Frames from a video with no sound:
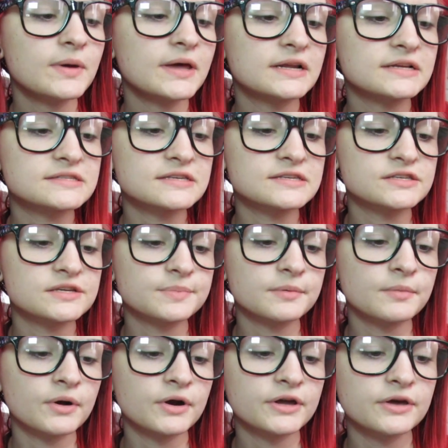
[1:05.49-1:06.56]
and it's the Super
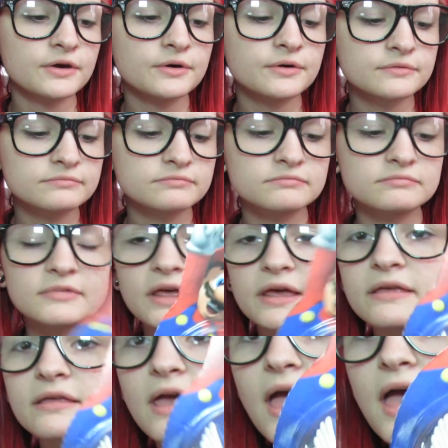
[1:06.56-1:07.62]
Mario
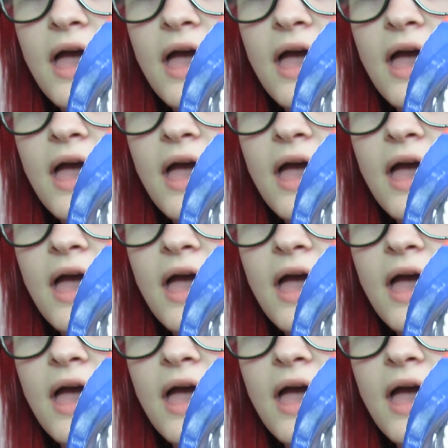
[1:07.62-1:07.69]
thing.